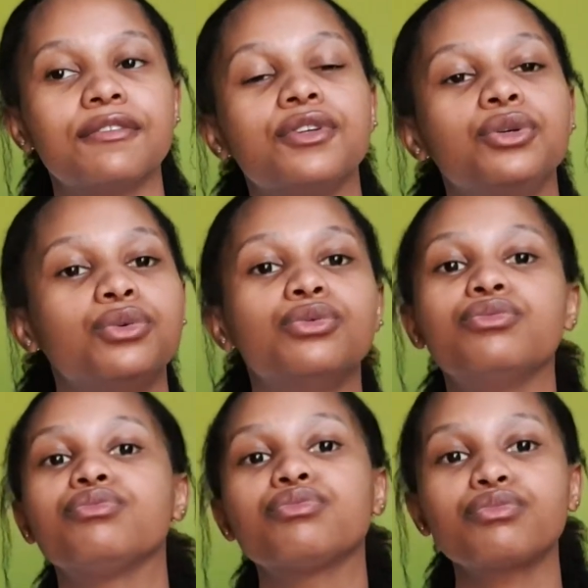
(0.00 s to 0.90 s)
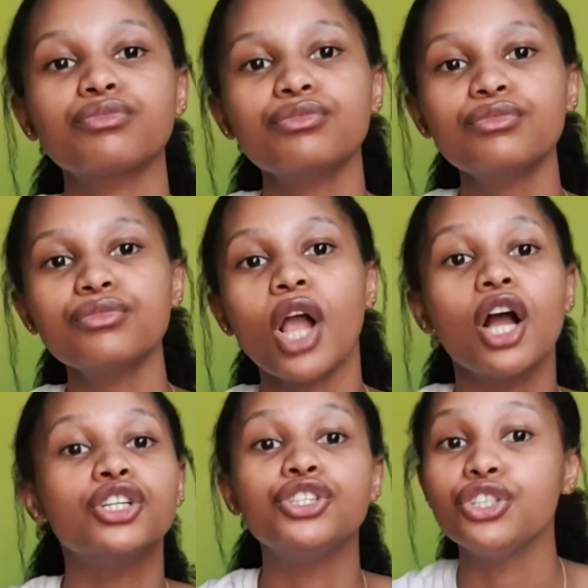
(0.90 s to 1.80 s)
if you
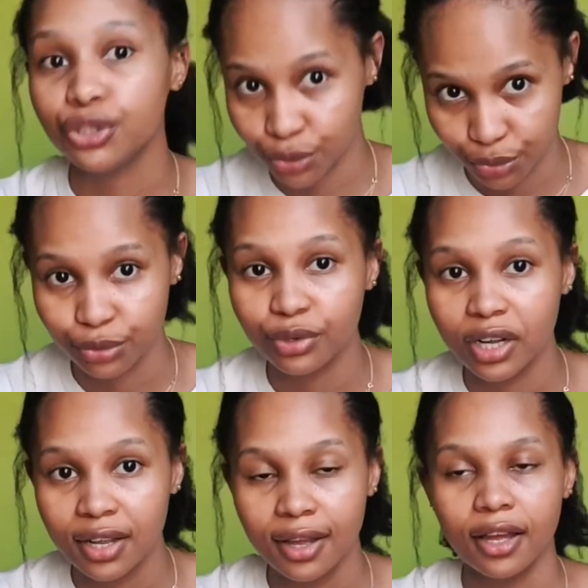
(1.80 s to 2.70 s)
do,